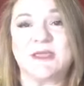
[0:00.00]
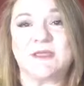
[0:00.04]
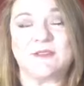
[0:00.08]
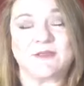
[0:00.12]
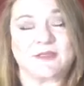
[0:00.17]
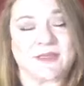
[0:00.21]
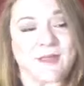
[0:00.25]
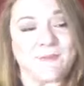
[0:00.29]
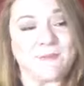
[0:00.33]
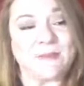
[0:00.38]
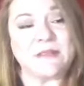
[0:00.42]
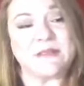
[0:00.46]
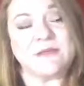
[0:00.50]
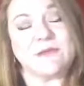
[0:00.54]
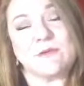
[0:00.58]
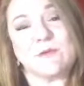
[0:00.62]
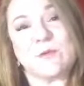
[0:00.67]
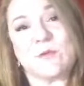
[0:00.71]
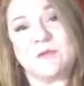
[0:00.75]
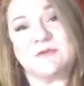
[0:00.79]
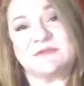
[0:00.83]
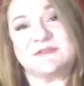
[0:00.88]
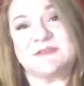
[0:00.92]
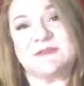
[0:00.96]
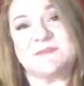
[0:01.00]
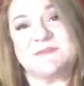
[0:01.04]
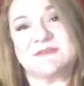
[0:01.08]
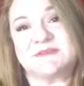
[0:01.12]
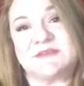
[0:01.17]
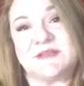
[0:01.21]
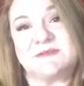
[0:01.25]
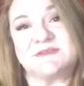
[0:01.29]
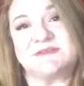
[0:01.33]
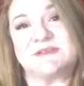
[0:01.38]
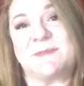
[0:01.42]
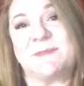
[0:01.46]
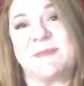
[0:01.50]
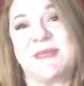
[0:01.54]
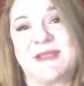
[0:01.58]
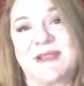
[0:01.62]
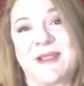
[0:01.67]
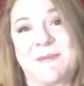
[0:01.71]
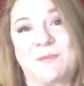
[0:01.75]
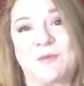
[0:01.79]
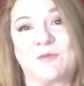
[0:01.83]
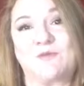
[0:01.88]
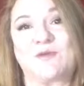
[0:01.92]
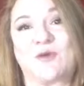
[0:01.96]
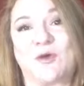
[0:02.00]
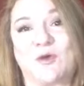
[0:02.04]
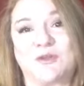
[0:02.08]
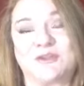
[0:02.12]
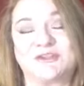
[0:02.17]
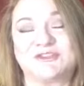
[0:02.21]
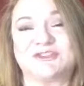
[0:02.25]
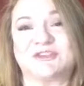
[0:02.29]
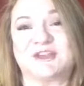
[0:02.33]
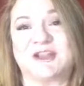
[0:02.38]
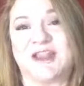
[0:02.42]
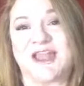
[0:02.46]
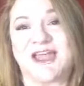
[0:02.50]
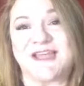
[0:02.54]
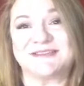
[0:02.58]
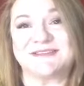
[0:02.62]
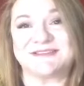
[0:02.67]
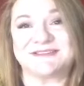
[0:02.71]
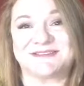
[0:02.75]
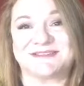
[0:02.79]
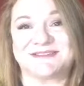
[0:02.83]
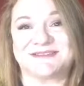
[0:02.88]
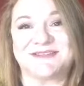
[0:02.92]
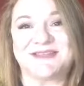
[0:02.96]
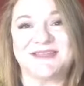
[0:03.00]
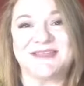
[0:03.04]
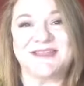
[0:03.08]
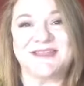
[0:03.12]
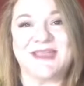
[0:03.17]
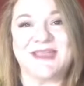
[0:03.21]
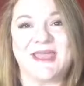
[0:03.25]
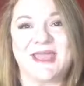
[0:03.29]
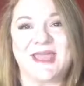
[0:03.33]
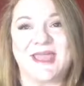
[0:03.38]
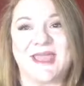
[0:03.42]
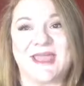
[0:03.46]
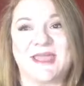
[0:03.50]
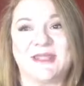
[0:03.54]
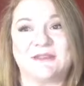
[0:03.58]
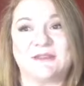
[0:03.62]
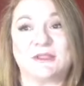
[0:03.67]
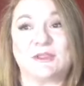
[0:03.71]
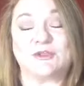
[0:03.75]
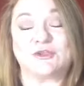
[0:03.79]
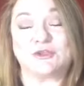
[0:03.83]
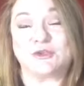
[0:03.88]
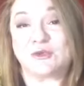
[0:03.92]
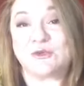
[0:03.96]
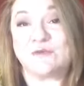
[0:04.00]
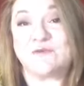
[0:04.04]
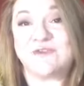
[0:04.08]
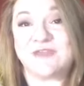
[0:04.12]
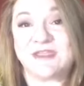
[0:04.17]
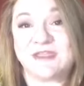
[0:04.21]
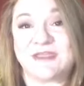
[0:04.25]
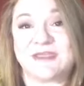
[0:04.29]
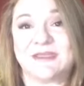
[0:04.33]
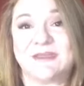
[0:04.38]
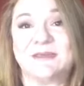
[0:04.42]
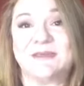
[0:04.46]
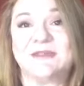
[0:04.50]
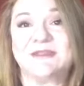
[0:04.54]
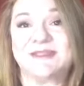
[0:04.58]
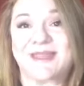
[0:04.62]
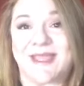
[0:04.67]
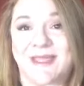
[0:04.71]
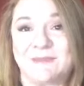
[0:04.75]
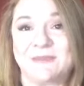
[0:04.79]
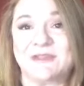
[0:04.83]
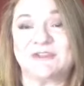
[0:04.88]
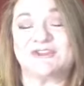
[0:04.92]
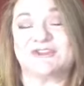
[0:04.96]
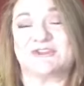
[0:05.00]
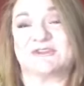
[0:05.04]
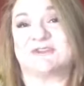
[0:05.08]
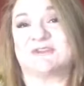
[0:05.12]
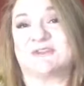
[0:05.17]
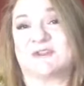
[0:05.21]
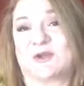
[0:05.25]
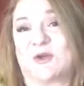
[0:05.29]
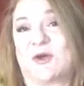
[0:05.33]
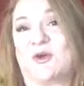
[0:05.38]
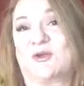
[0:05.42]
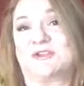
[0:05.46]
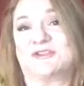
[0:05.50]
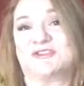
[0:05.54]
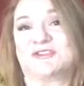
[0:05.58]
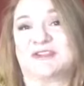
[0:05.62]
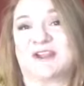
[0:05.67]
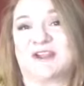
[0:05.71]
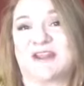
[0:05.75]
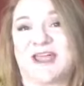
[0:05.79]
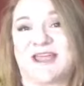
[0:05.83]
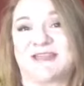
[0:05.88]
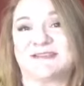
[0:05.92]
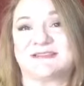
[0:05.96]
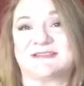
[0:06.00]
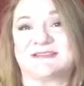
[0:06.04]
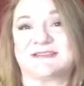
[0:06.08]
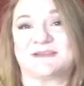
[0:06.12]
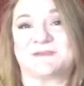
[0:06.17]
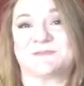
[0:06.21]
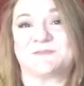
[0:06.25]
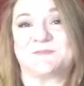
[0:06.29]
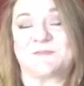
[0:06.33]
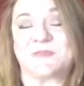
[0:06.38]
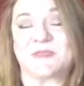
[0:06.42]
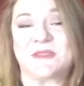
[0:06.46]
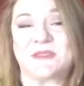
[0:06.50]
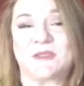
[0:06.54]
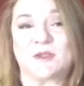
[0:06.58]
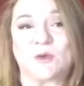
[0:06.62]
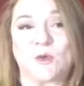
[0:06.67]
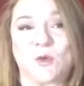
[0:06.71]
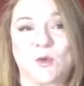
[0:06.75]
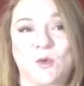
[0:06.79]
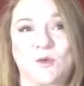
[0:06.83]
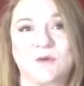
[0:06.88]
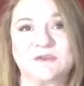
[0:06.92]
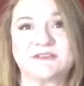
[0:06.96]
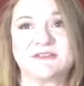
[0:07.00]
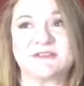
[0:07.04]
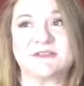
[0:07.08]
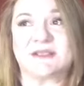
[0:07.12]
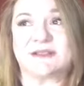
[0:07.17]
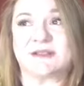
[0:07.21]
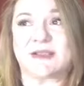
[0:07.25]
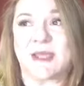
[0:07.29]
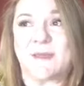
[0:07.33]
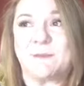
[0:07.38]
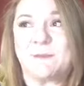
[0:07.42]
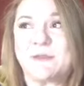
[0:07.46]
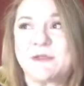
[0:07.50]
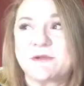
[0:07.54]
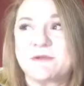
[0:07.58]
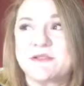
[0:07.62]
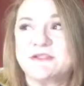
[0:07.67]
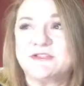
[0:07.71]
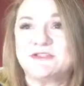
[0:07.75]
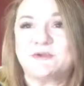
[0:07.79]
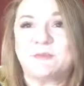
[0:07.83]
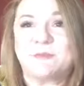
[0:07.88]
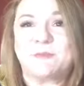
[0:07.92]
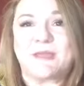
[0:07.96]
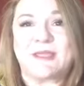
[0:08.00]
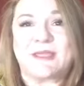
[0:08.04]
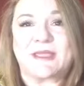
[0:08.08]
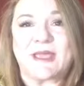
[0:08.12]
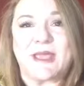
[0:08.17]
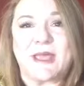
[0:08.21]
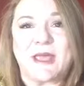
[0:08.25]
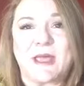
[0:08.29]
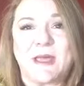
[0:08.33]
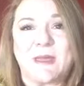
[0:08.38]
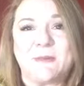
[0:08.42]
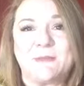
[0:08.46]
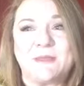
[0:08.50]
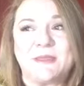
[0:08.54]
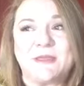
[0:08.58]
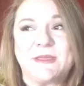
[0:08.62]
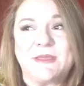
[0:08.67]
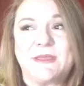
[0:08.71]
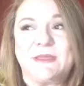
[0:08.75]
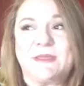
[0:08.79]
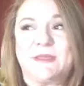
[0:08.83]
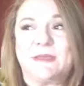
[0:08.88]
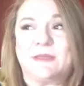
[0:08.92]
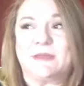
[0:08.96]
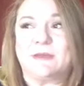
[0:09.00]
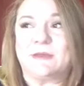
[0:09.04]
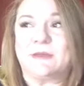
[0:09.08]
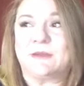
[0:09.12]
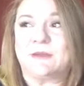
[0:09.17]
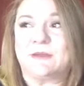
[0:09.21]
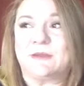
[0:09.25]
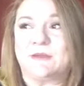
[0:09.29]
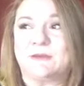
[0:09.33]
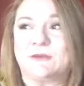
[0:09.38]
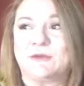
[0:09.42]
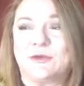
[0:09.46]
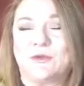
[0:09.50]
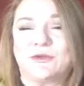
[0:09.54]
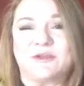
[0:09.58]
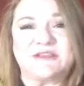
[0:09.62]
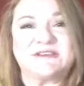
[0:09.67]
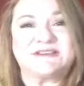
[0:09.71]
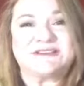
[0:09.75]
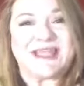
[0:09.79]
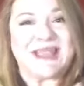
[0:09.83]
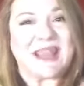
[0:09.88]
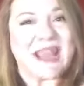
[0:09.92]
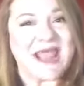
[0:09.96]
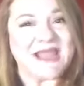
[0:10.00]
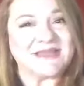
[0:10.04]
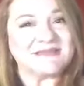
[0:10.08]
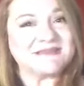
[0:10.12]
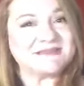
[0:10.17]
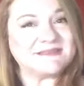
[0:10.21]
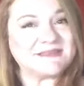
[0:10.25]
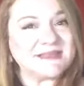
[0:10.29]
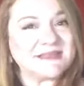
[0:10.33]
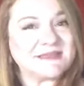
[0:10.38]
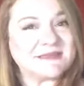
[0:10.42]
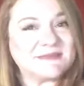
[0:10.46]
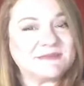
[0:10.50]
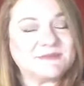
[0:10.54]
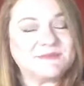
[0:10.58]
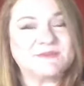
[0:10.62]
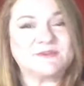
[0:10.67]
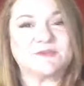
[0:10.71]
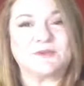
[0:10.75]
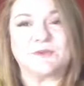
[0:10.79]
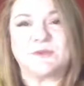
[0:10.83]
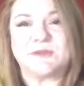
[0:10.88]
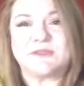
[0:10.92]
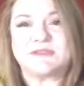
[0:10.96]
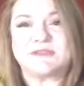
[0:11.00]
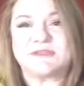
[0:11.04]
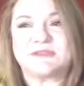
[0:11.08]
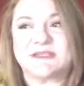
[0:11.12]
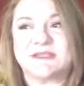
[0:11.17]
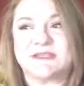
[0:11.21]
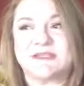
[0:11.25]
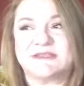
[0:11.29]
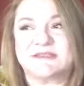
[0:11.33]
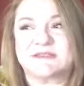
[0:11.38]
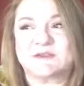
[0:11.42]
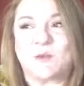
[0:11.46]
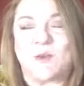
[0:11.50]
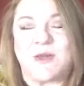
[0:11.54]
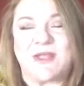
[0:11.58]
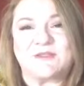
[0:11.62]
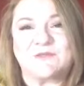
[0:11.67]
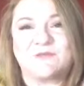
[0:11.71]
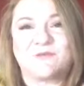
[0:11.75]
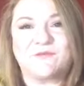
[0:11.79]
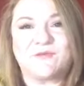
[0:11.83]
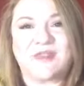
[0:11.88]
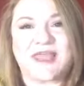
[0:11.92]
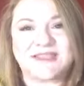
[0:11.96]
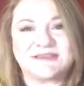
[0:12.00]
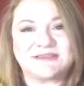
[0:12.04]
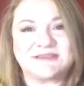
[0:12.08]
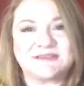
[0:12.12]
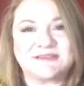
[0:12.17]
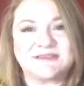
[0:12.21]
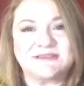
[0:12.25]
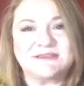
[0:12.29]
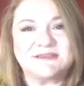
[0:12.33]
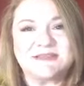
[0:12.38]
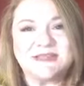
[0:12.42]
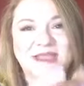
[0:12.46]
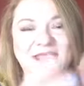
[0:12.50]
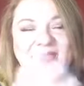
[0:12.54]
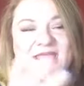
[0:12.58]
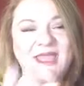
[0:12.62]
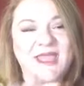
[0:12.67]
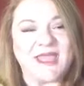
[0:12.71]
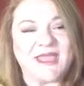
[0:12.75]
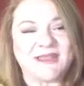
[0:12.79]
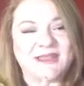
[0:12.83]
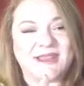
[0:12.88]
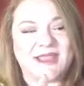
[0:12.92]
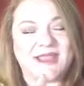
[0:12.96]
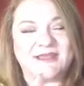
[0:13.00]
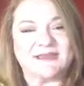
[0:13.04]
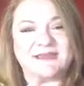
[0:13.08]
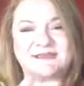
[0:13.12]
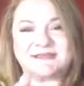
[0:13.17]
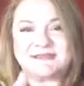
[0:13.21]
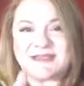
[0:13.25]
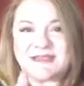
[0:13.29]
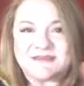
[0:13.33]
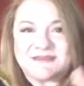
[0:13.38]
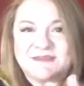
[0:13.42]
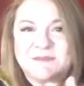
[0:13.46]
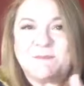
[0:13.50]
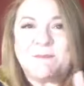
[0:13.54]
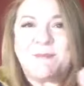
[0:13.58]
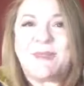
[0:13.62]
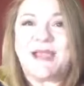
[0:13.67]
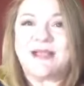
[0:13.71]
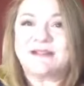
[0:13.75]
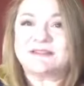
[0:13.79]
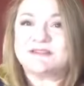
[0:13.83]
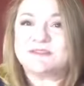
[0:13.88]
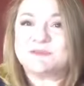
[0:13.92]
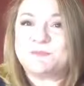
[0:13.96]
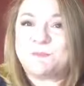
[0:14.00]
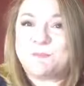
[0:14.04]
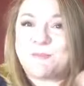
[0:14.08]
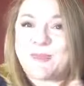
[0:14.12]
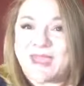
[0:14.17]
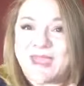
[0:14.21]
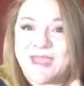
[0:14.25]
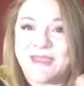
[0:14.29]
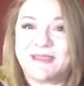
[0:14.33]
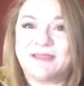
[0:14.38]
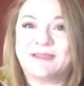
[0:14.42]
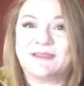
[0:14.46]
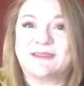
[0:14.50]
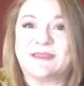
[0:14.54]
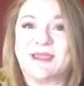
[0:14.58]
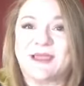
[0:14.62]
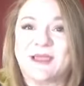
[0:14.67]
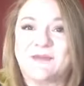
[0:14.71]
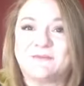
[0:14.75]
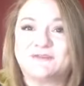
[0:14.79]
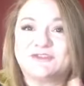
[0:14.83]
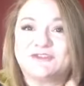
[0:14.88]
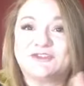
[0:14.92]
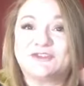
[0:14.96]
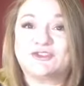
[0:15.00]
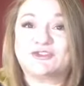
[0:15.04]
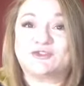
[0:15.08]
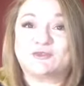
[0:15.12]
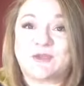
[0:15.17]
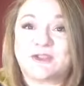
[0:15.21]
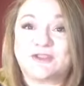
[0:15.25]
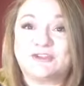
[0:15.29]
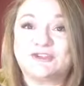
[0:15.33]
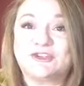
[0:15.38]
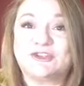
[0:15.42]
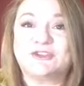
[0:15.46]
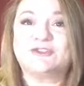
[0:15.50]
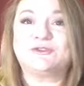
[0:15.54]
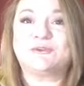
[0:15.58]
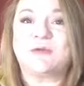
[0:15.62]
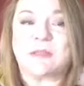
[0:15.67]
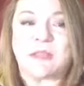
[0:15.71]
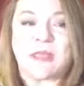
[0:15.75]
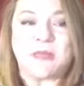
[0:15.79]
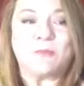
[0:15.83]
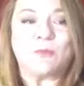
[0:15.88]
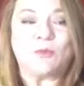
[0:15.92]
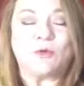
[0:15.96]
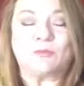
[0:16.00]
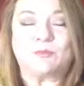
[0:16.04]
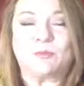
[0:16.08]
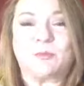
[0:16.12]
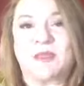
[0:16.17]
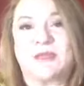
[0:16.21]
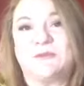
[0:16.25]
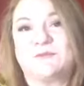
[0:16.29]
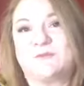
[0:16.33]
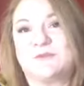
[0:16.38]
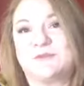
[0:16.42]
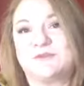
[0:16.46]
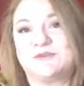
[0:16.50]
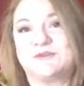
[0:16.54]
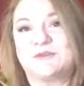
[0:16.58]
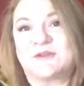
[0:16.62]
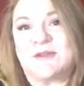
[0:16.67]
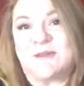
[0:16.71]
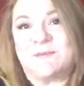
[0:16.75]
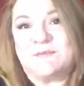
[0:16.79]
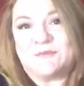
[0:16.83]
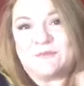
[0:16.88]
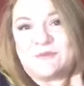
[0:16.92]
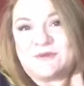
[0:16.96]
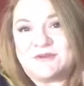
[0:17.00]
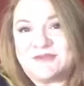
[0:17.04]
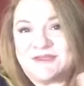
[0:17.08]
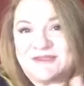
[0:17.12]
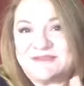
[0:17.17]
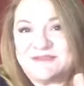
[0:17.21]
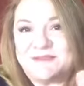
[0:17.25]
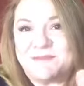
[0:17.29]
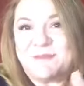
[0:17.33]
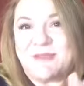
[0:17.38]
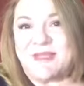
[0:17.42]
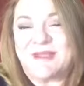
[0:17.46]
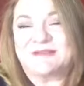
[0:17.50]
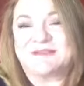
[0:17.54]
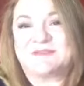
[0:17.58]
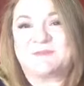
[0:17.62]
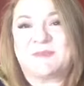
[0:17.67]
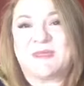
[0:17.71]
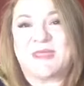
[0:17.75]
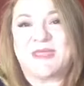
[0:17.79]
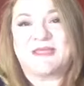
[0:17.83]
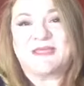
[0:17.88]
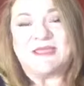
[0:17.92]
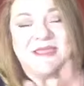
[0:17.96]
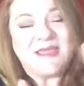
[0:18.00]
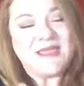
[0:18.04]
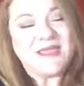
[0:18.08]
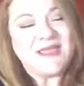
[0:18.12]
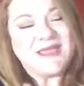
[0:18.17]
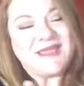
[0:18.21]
The capillary walls themselves are made up of collagen elastin, and UV damages the collagen elastin, causing the capillary to become not as elastic, so it's quite flaccid, and it doesn't bounce back after stretching to allow more blood flow to come through. It doesn't bounce back.